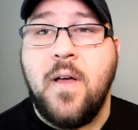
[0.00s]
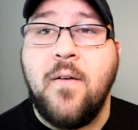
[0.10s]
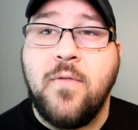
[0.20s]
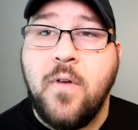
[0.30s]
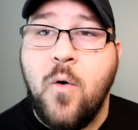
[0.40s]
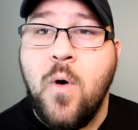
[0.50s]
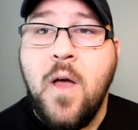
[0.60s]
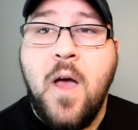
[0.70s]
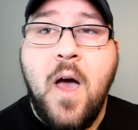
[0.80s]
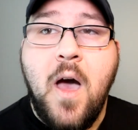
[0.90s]
And so
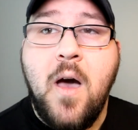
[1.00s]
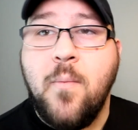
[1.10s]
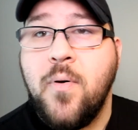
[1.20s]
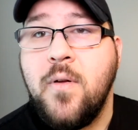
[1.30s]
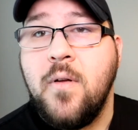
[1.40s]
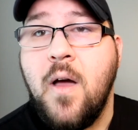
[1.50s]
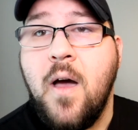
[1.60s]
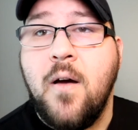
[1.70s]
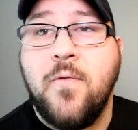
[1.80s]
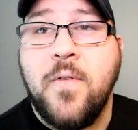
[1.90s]
up
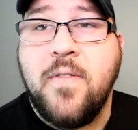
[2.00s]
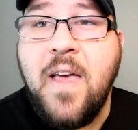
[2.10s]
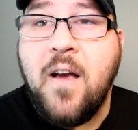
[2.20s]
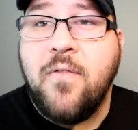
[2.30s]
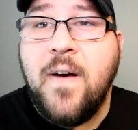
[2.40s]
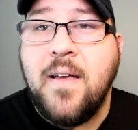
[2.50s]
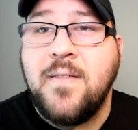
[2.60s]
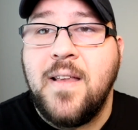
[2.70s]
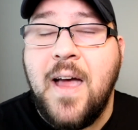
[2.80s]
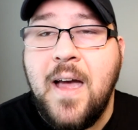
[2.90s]
for the sacrifice
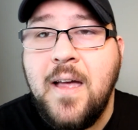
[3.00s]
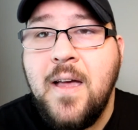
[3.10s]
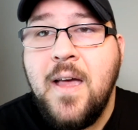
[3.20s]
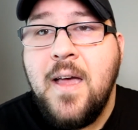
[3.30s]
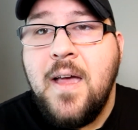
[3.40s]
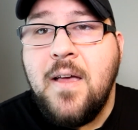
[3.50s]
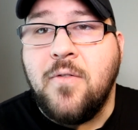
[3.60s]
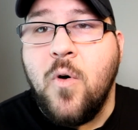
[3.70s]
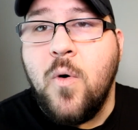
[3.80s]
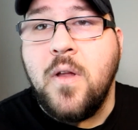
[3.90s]
today is
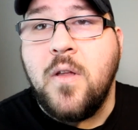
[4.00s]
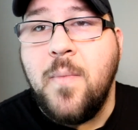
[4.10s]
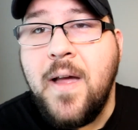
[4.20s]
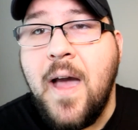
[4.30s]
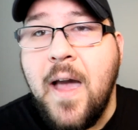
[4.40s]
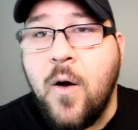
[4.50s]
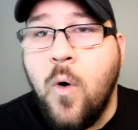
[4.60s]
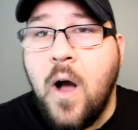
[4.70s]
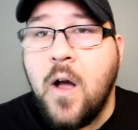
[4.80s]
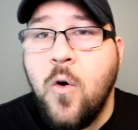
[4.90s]
going to be a
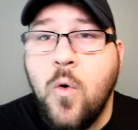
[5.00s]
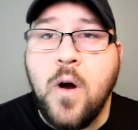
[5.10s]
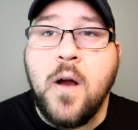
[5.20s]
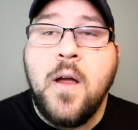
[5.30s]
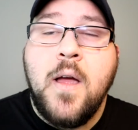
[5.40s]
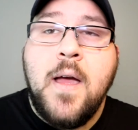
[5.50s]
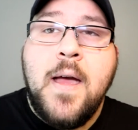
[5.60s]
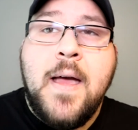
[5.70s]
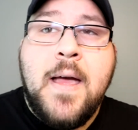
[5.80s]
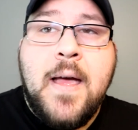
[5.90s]
quad-core
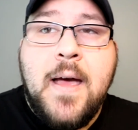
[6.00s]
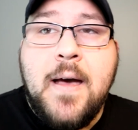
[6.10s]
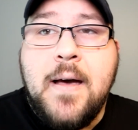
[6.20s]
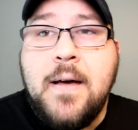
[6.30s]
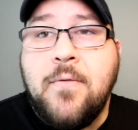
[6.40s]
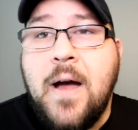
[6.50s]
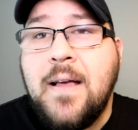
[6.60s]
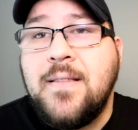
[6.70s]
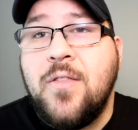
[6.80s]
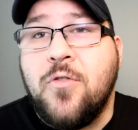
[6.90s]

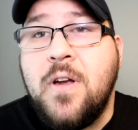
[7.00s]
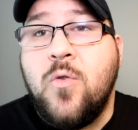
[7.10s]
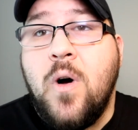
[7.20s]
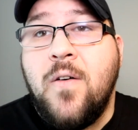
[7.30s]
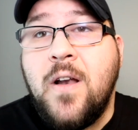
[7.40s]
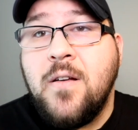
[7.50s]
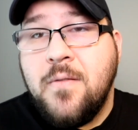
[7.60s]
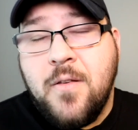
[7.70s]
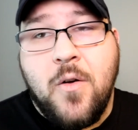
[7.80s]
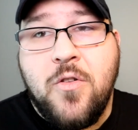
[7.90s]
Ryzen 3
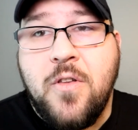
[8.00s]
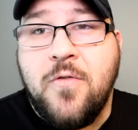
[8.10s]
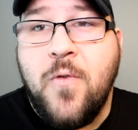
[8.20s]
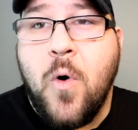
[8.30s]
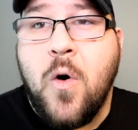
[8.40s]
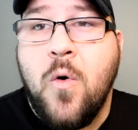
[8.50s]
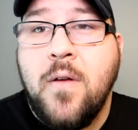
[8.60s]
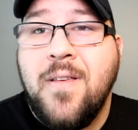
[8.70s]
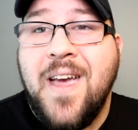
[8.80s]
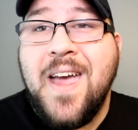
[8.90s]
1200. So it's just 4
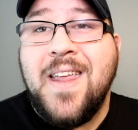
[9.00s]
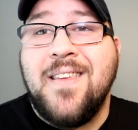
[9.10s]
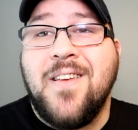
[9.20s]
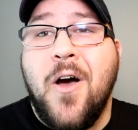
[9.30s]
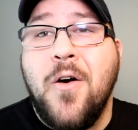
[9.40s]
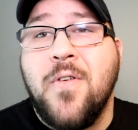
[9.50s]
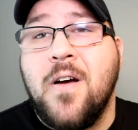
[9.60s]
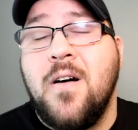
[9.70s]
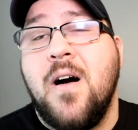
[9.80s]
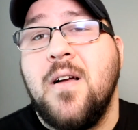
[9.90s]
cores. It is
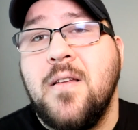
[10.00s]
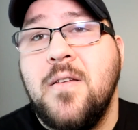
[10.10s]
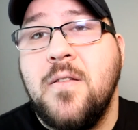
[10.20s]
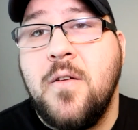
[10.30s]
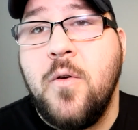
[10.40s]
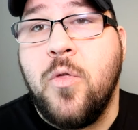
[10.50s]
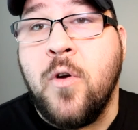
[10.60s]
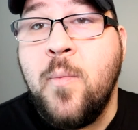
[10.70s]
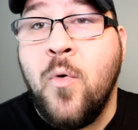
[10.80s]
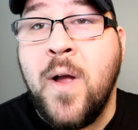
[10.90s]
overclocked to
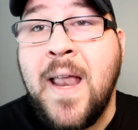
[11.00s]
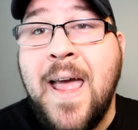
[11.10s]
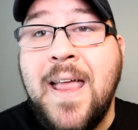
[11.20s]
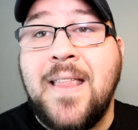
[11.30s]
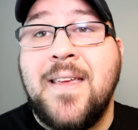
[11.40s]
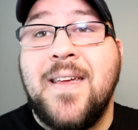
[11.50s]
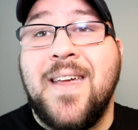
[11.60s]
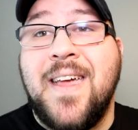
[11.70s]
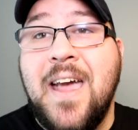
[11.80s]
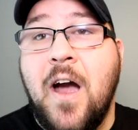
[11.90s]
3.8
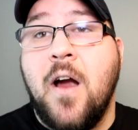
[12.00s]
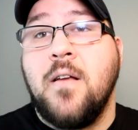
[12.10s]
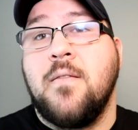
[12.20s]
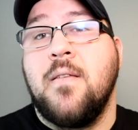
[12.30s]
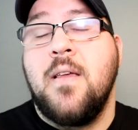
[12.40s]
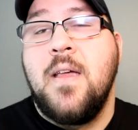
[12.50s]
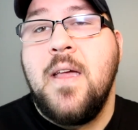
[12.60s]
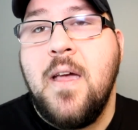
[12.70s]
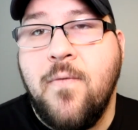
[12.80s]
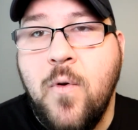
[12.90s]
gigahertz.
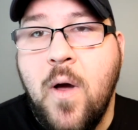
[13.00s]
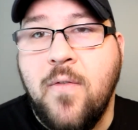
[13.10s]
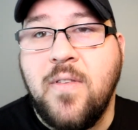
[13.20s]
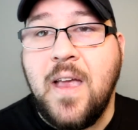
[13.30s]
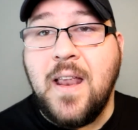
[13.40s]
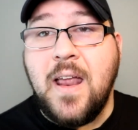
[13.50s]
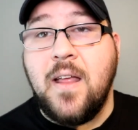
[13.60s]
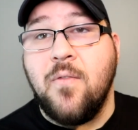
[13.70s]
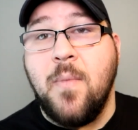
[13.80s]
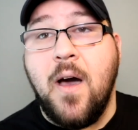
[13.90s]
If you have seen
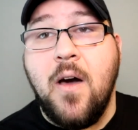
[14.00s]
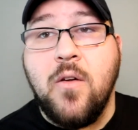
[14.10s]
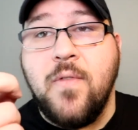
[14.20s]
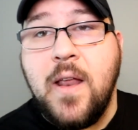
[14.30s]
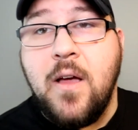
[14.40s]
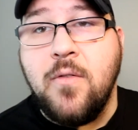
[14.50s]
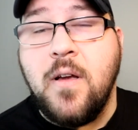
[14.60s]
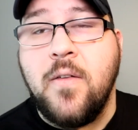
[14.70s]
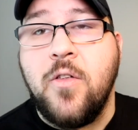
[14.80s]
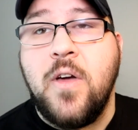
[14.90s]
any of my other videos
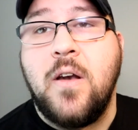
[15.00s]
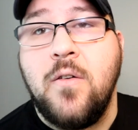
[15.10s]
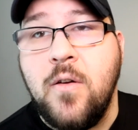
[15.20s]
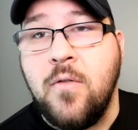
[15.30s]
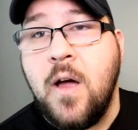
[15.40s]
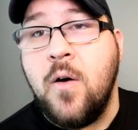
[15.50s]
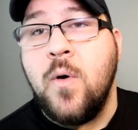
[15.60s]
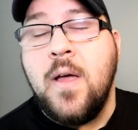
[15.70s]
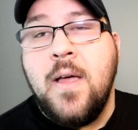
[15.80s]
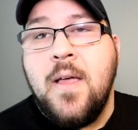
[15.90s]
here on the channel, you'll know
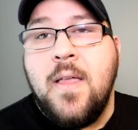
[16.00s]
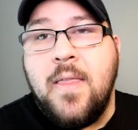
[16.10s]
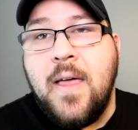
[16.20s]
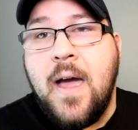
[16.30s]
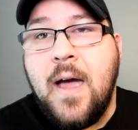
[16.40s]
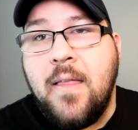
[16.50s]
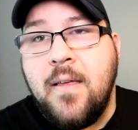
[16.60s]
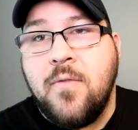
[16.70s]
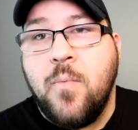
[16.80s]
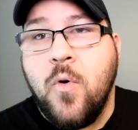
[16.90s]
that
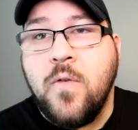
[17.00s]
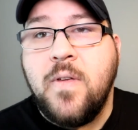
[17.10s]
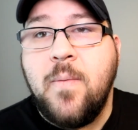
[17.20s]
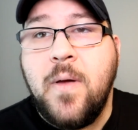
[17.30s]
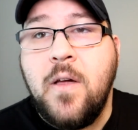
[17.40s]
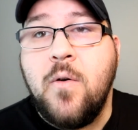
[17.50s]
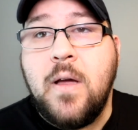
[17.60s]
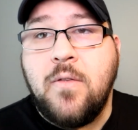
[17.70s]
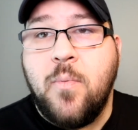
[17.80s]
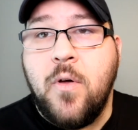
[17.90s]
this poor CPU
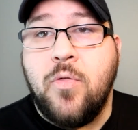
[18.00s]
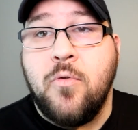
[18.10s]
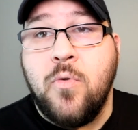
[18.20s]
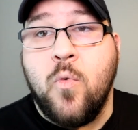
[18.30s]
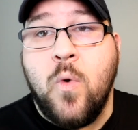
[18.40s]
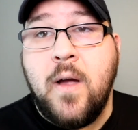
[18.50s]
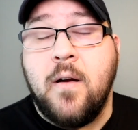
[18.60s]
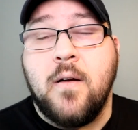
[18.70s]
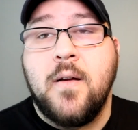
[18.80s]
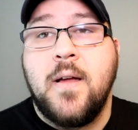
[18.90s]
gets put through the
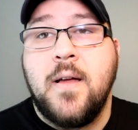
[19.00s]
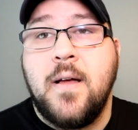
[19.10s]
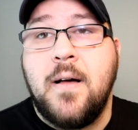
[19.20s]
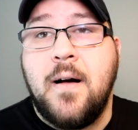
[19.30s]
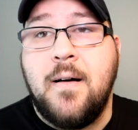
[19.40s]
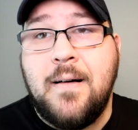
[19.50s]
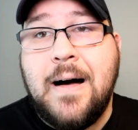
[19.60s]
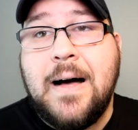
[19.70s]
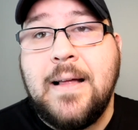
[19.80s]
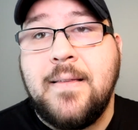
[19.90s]
ringer a
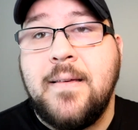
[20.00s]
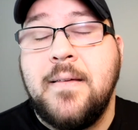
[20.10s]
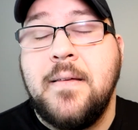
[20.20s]
lot.